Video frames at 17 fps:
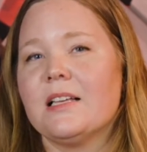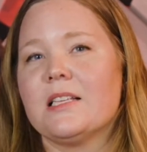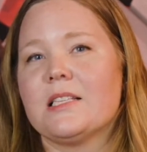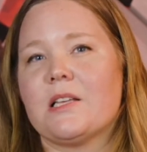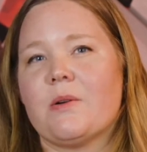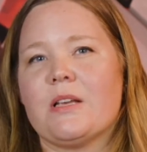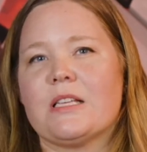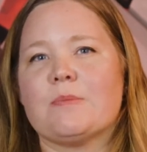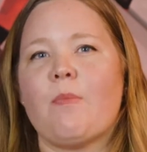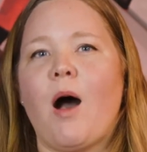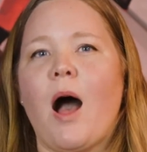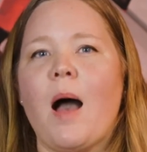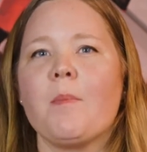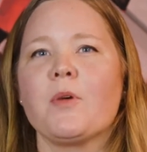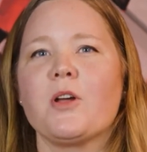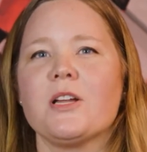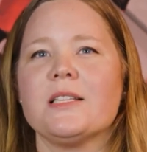so his
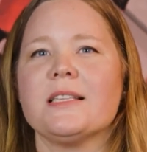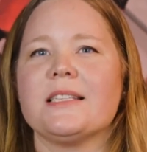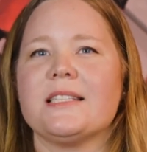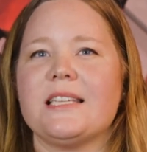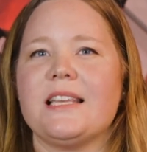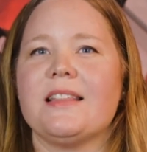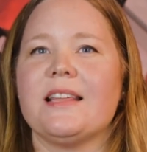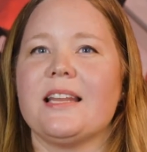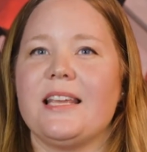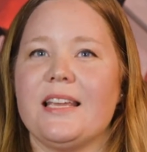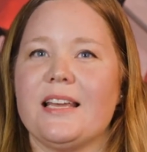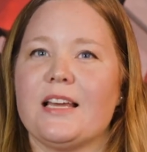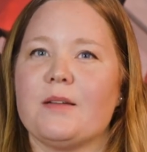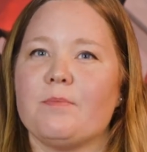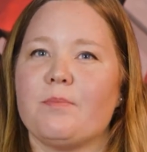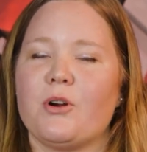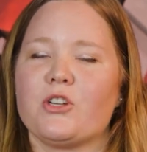mom couldn't see that he
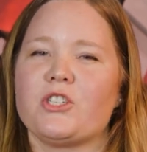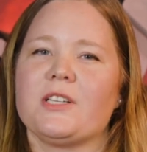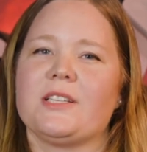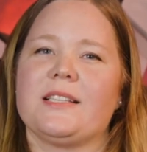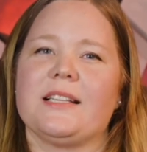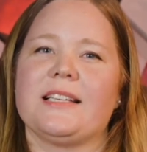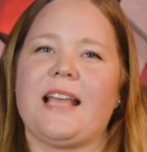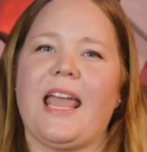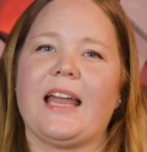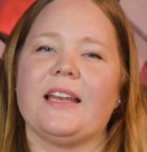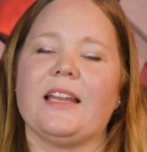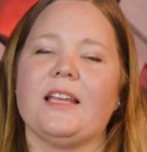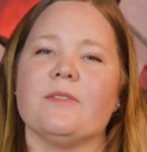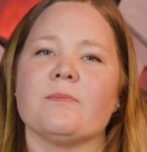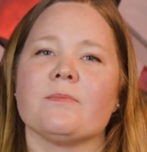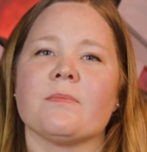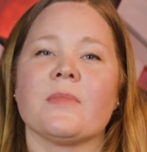had purchased this
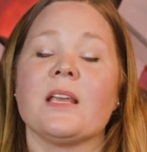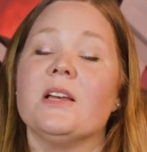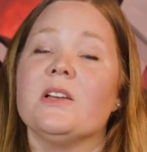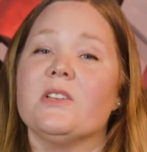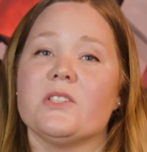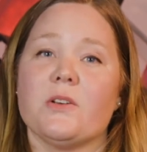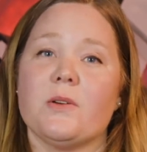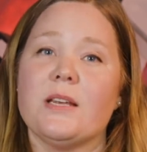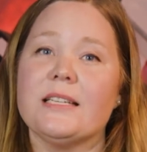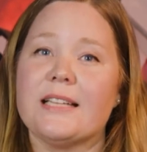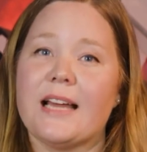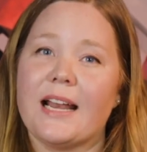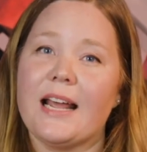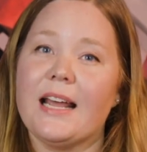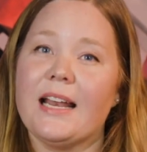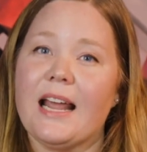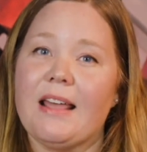candy. So he did
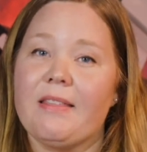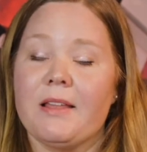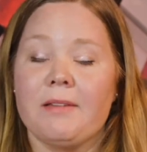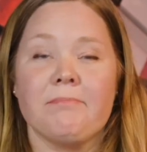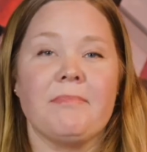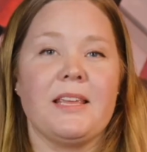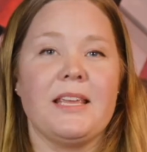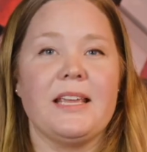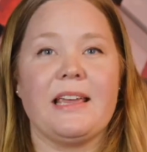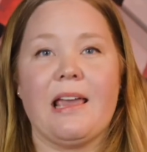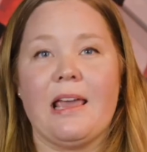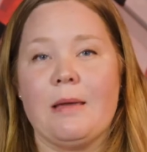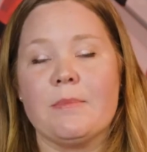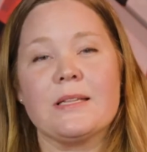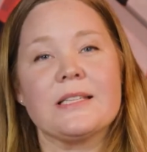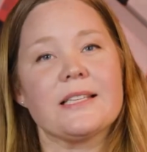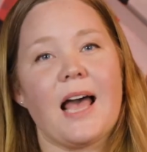it, and then he
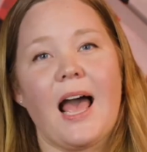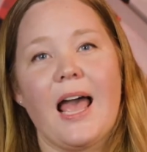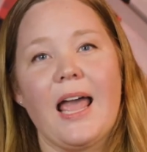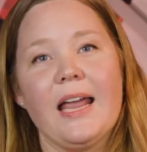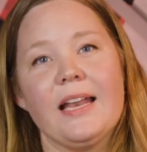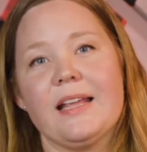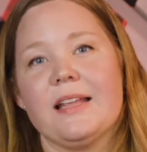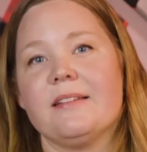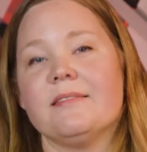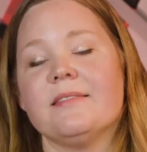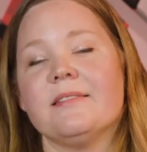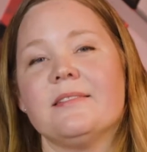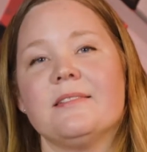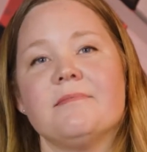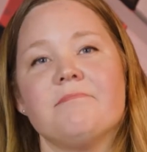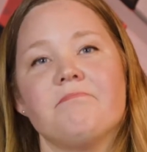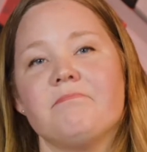came inside and
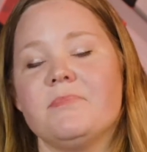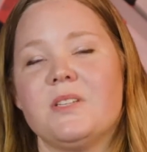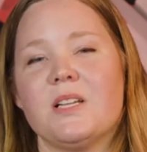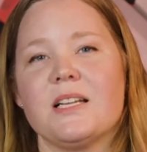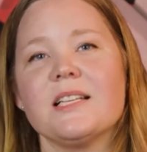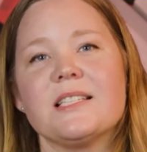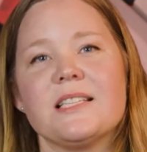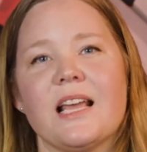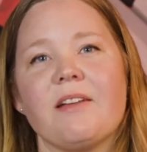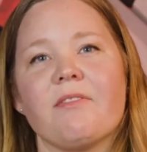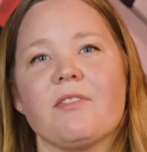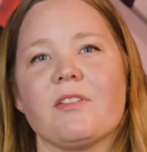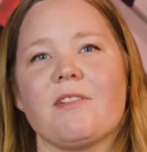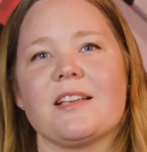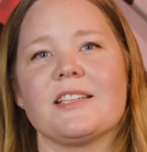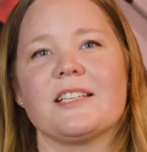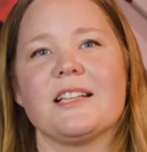did his thing for
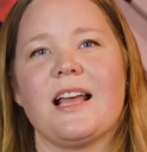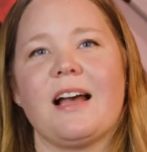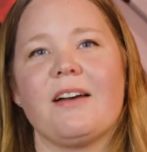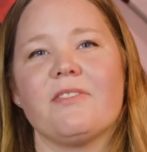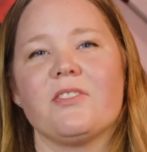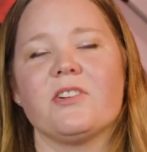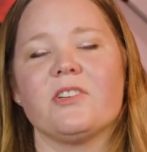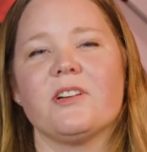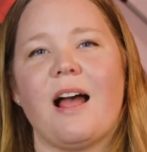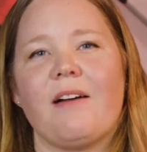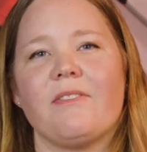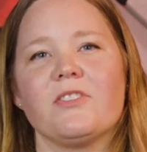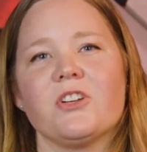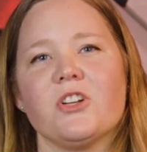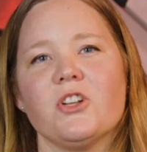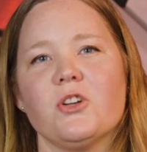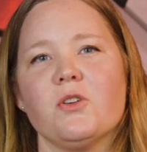the rest of the
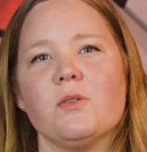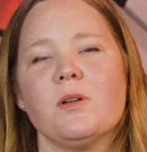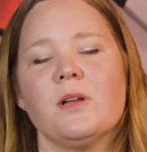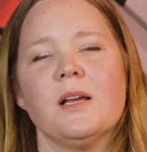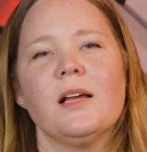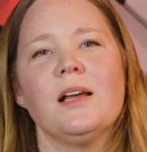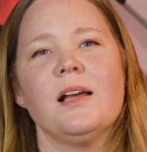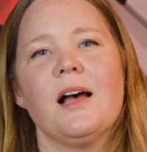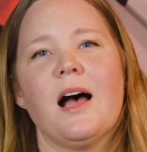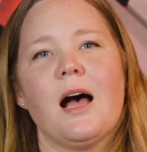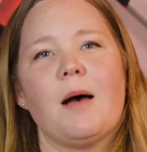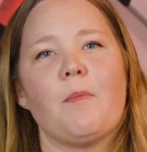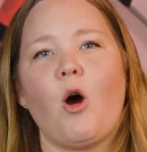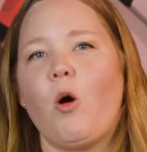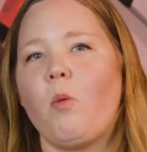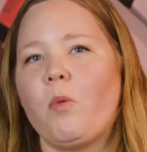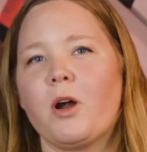afternoon,
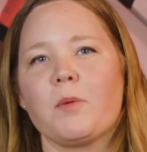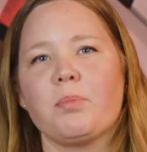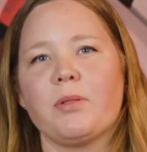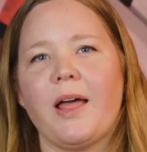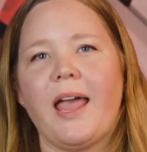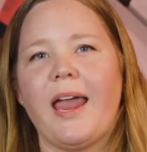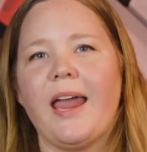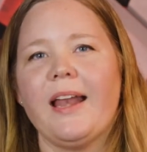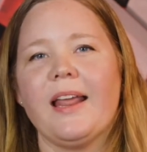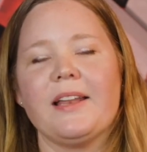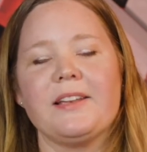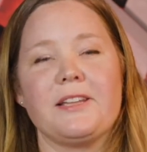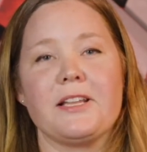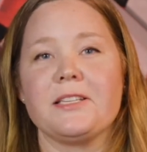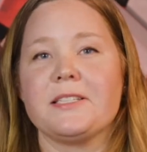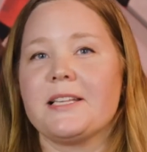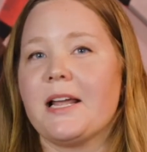homework, playing, and
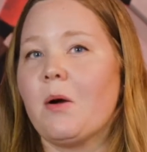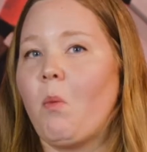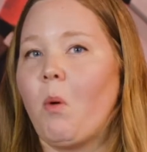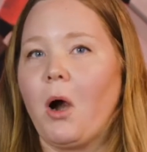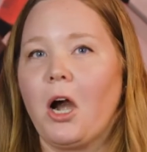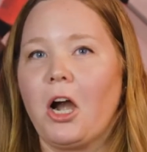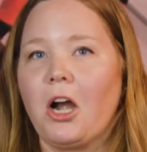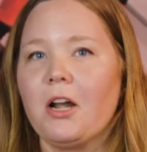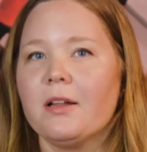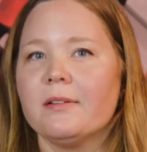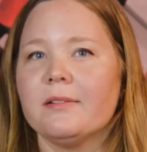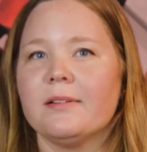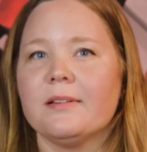didn't say a word.